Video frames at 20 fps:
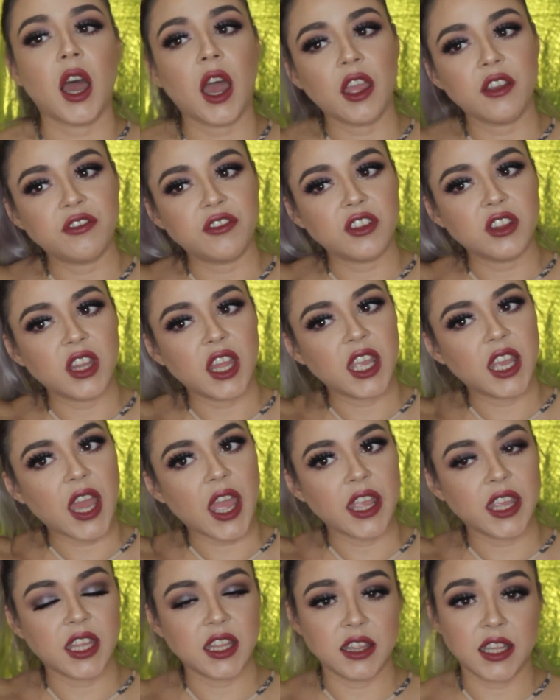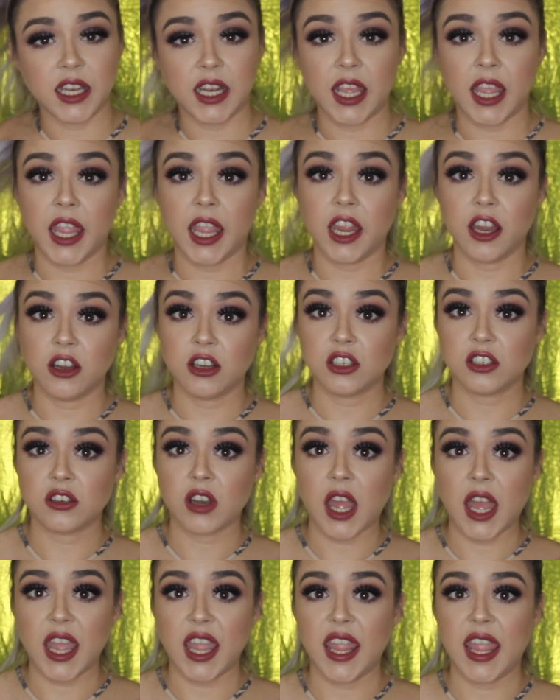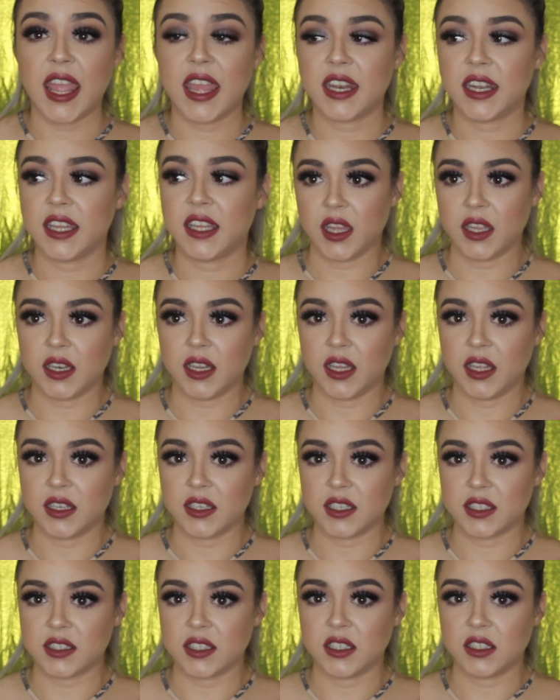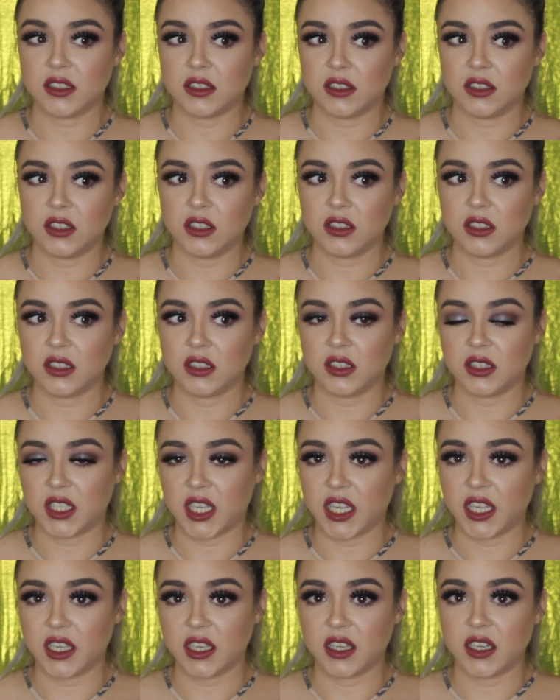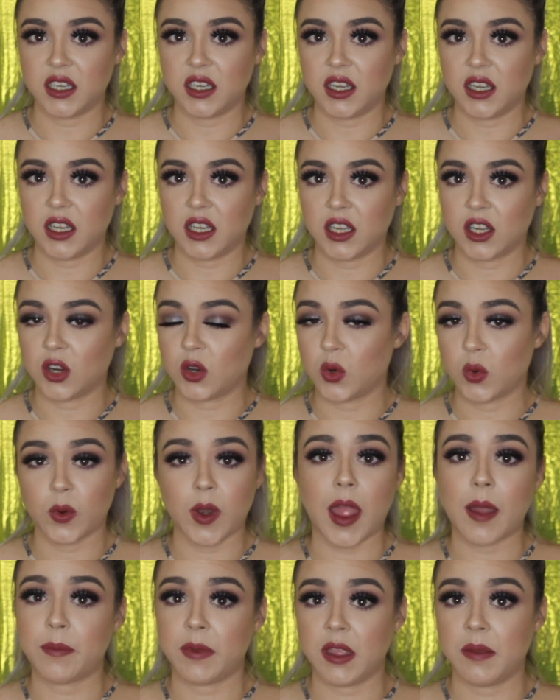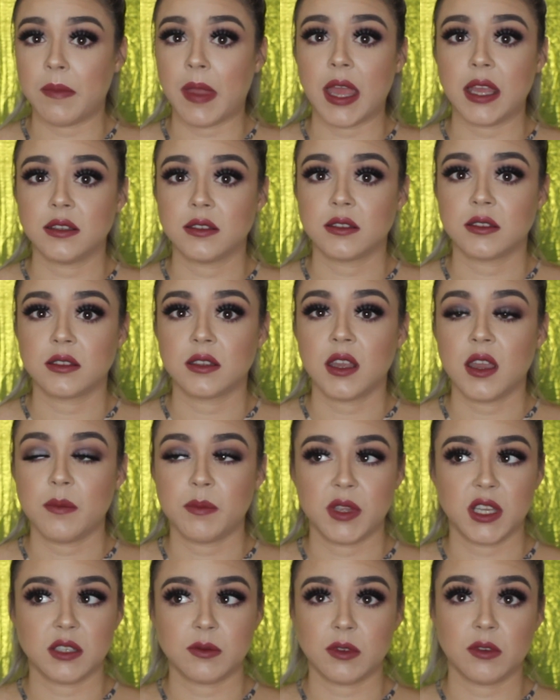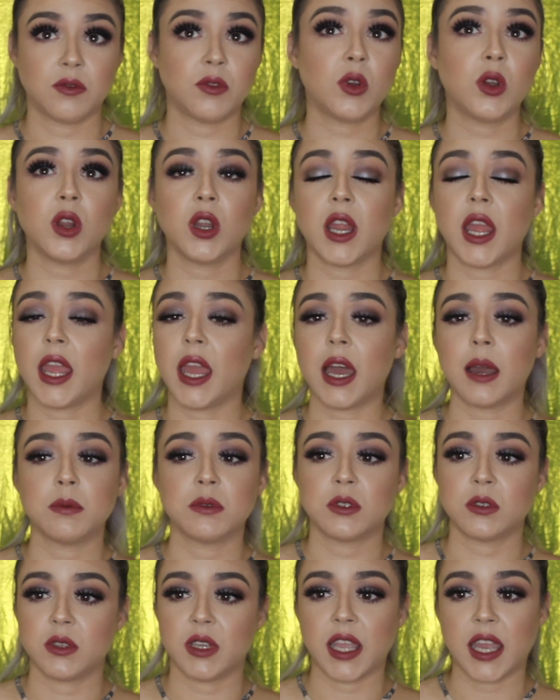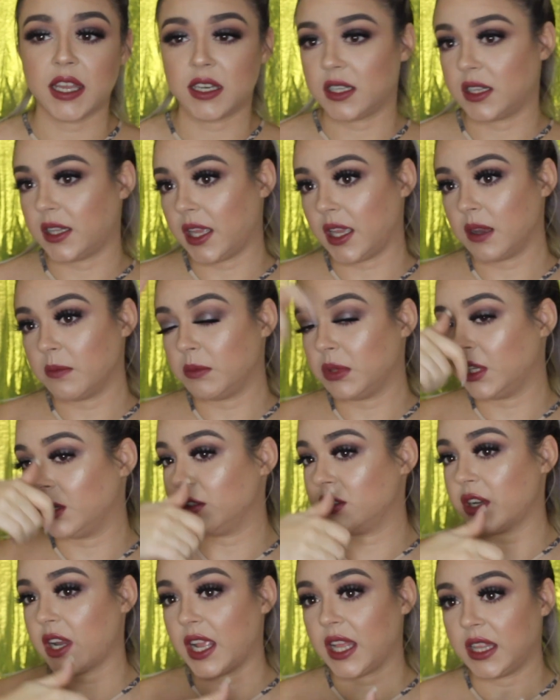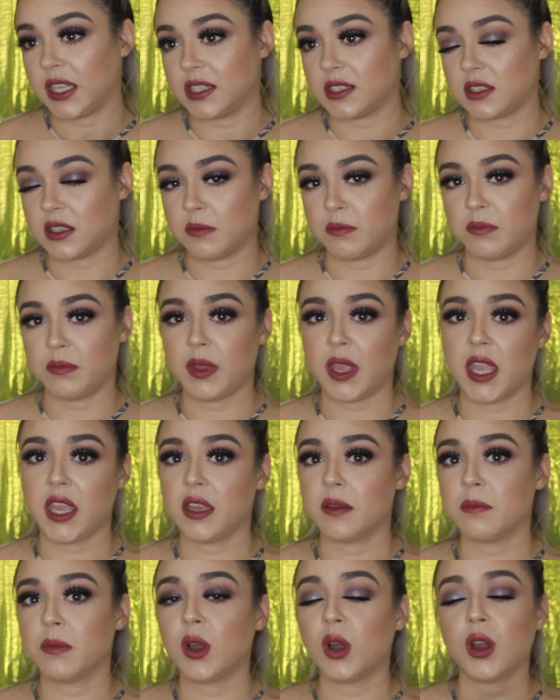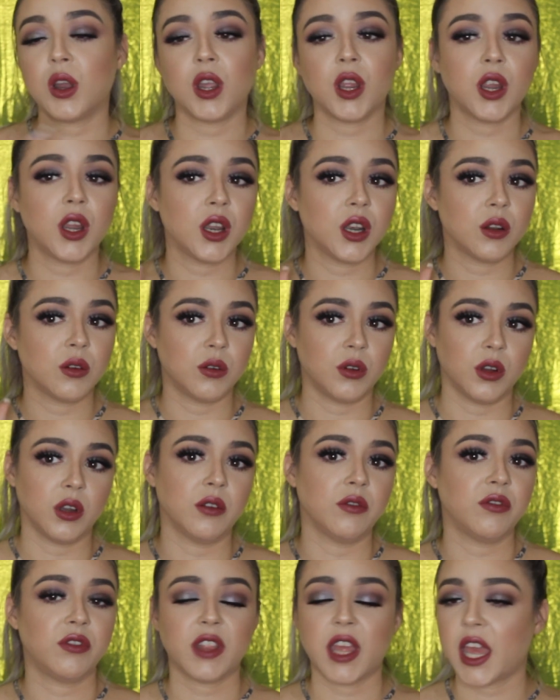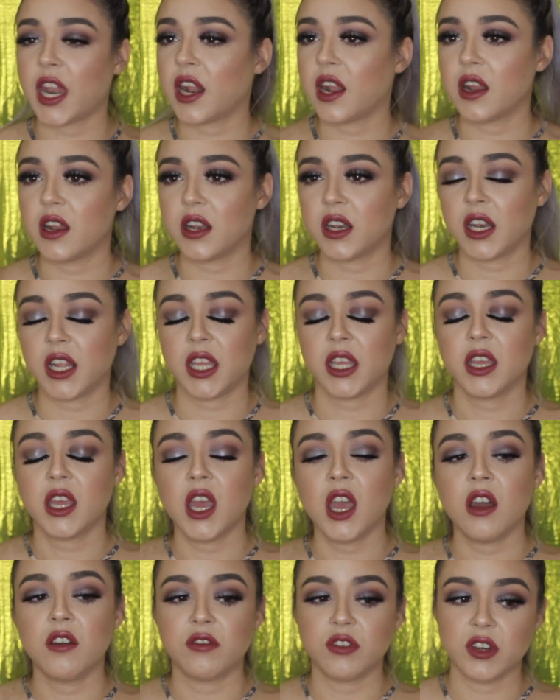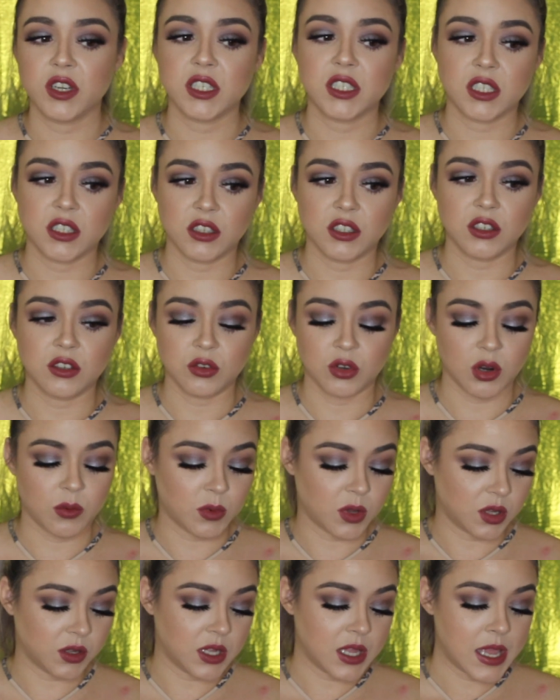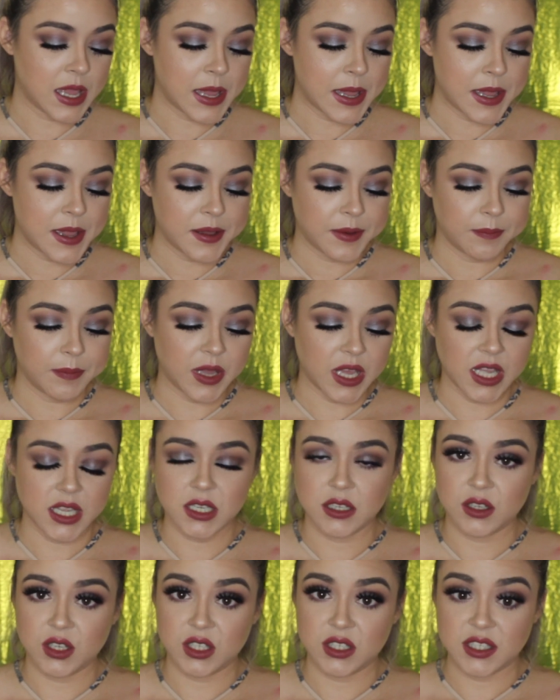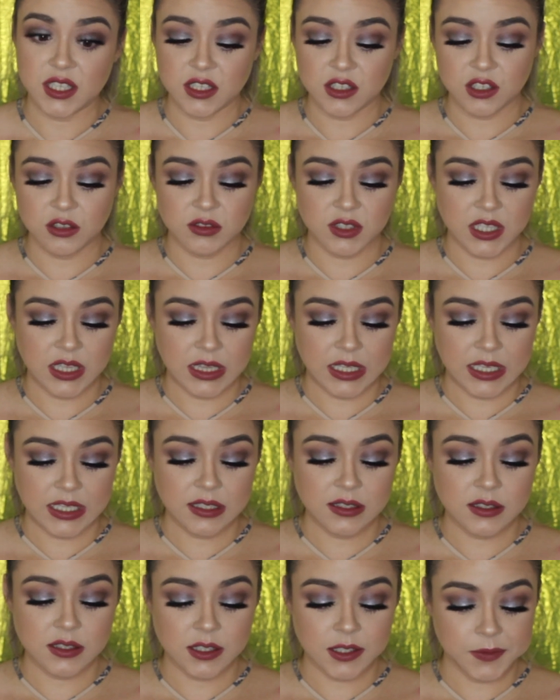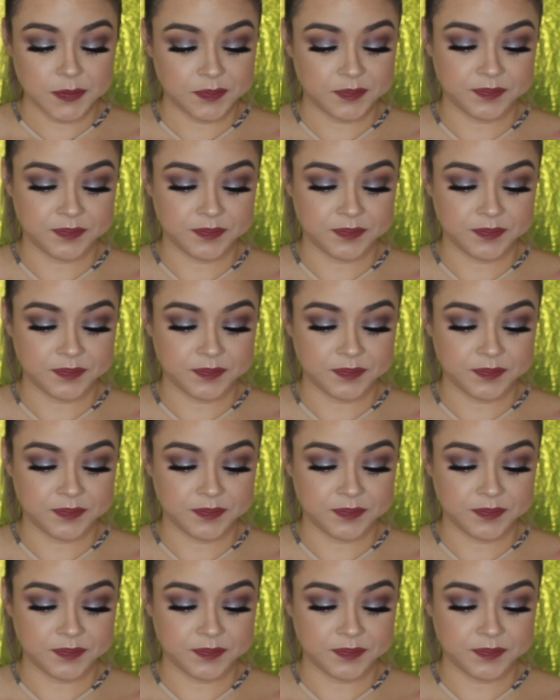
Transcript: I feel like I can let it air dry and it doesn't look like a crappy mess. Because before I absolutely had to blow dry at least the bang part or flat iron it for it to look normal. But since using this,